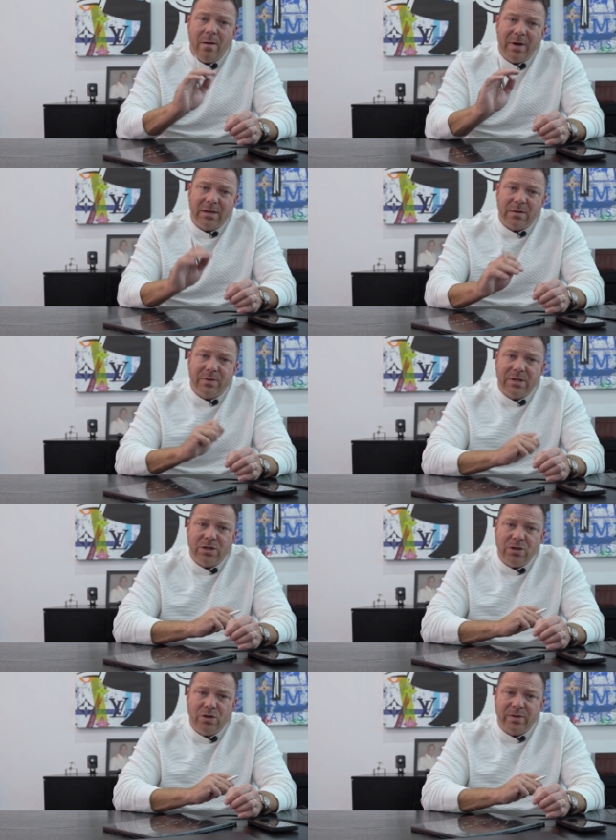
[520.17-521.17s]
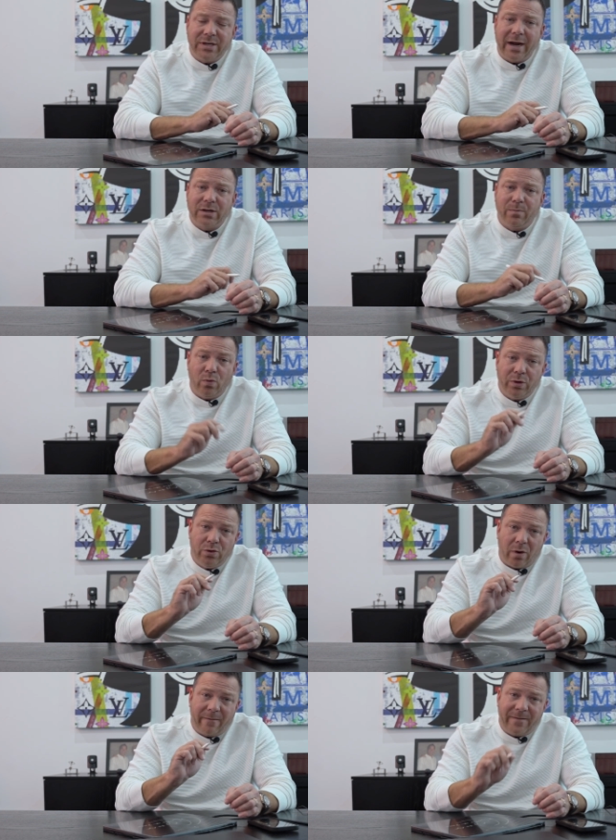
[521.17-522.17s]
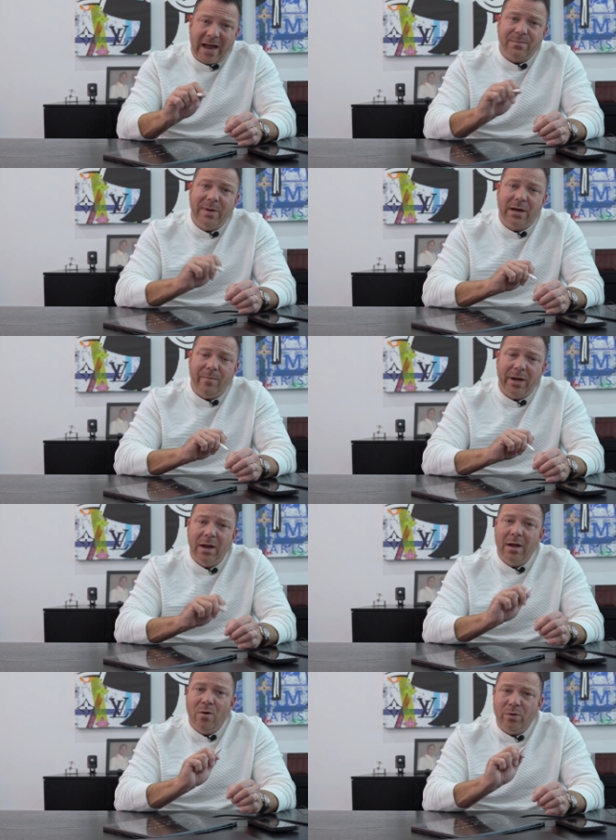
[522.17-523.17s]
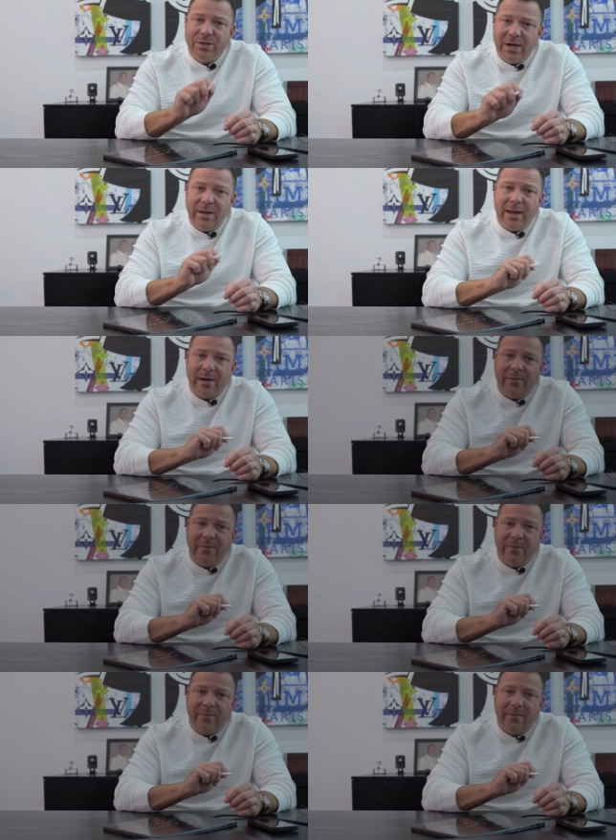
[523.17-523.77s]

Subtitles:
because it positions you as an expert, which you are fast becoming. We'll see you in the next